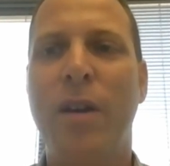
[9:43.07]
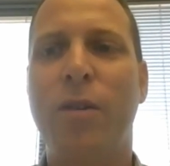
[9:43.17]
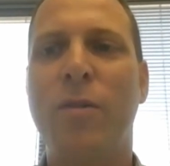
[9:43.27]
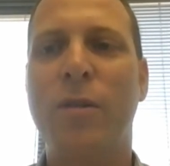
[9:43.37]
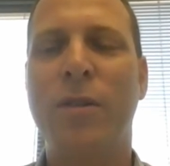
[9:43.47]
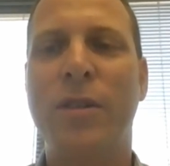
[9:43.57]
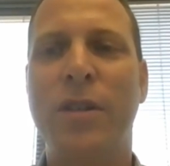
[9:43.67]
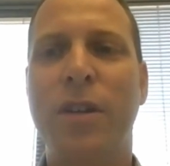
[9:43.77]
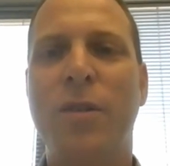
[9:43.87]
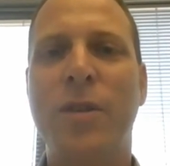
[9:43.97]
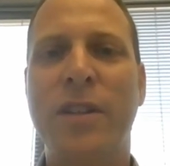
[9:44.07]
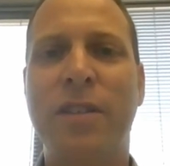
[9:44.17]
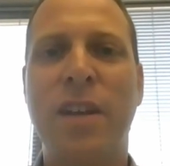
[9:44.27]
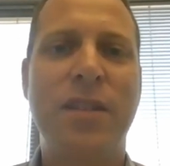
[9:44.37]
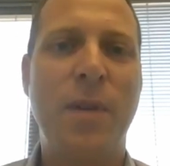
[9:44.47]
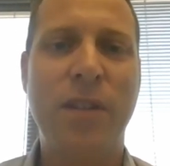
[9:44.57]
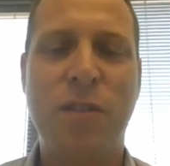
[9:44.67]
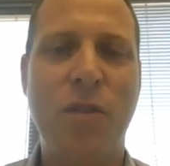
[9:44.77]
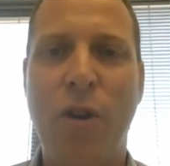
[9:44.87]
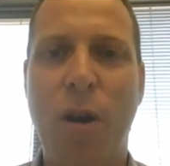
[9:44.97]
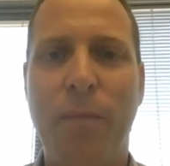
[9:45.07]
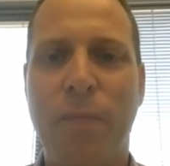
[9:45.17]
or a text message from.